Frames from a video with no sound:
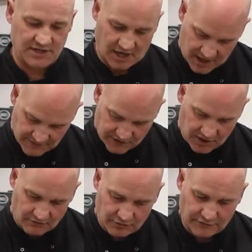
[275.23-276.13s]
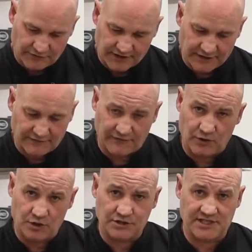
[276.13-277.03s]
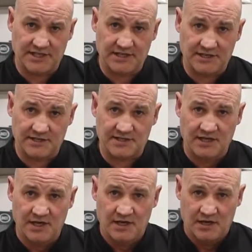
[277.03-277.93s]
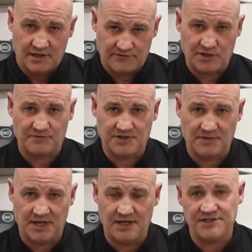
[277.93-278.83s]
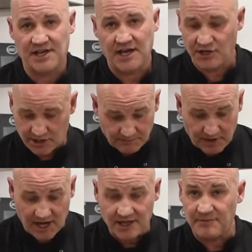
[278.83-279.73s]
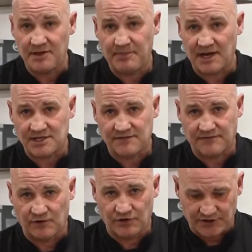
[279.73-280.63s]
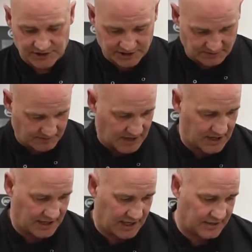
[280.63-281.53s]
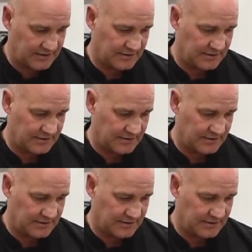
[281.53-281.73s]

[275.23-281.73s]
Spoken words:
And I've got roughly 4 tins of chopped tomatoes there, and you can buy them in the packs of 4 in the supermarket.